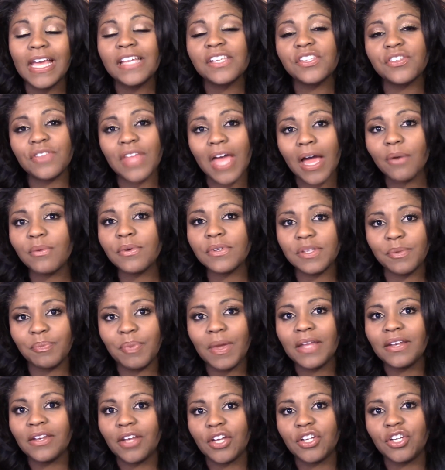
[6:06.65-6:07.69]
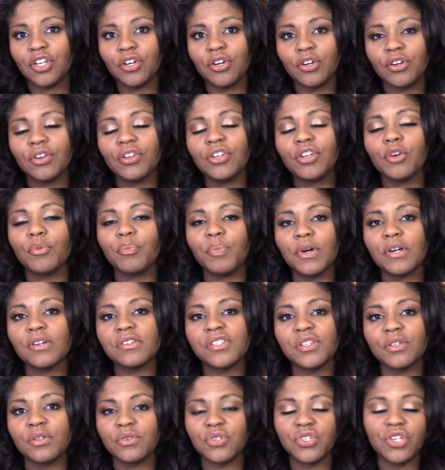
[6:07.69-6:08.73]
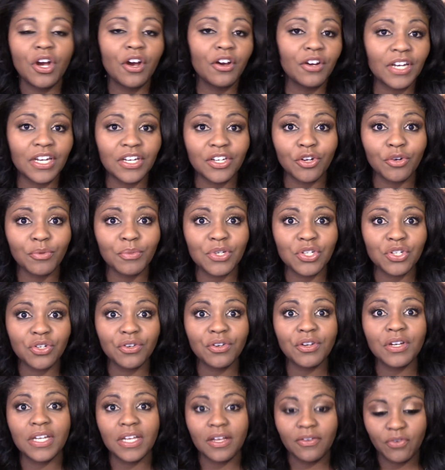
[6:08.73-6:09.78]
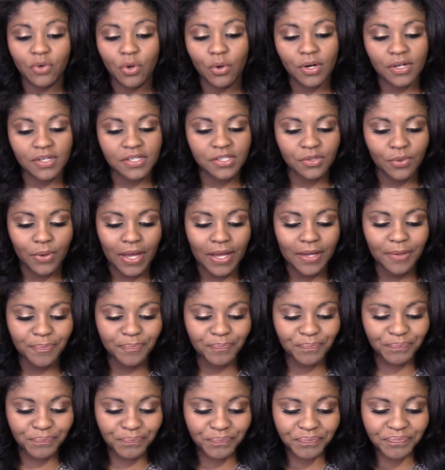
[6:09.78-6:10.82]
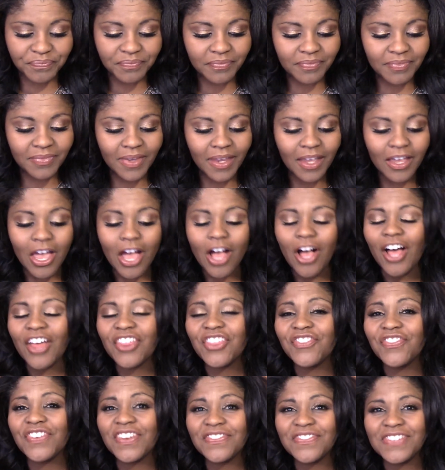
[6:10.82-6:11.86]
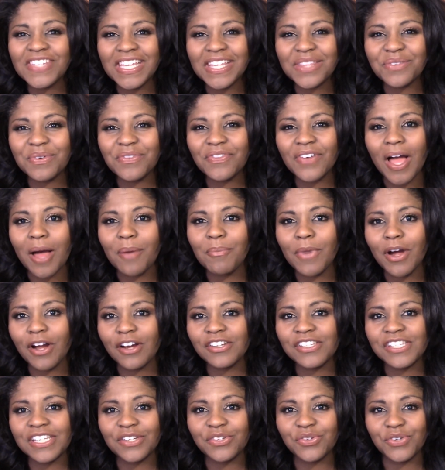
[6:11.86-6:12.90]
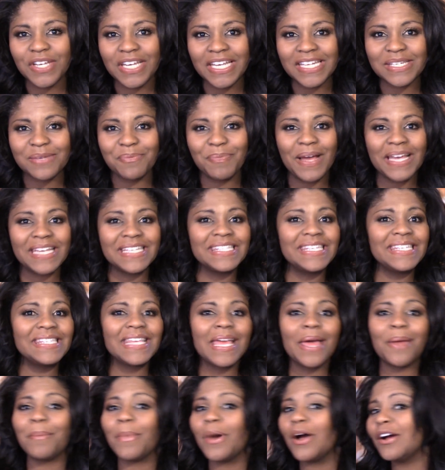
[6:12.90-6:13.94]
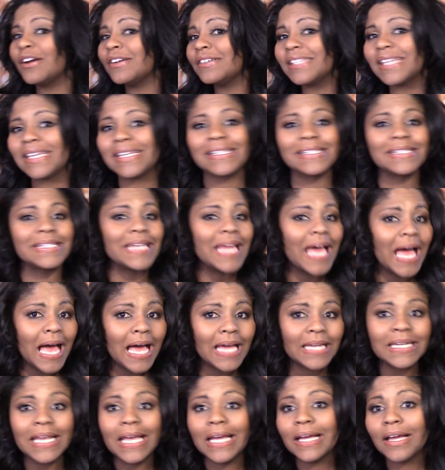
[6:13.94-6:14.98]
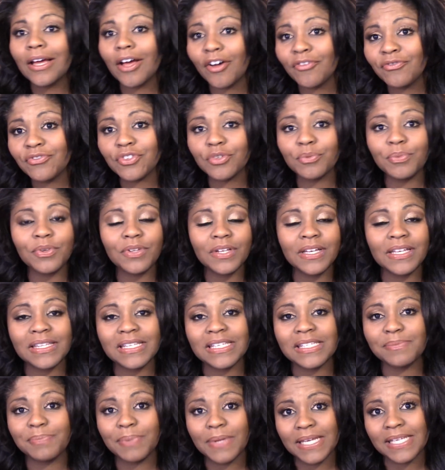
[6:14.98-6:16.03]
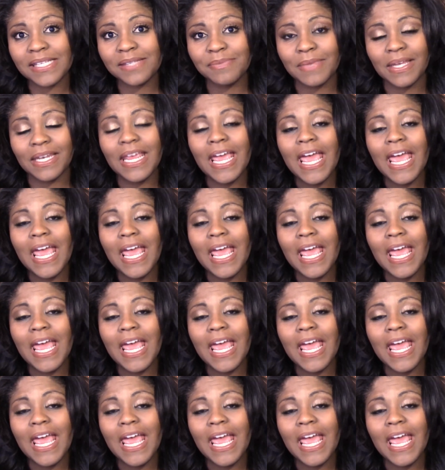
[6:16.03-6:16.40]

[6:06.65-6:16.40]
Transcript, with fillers: So that will depend on your, your personal chart and your maturity, of course, okay? On the fifteenth, we've got Mars entering into Pisces, and Mars is not comfortable in this placement.